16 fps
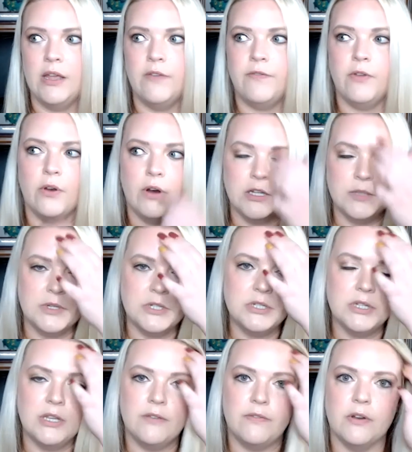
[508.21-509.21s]

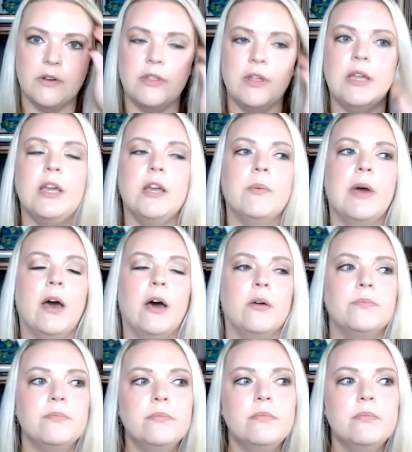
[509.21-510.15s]
especially if you're thinking about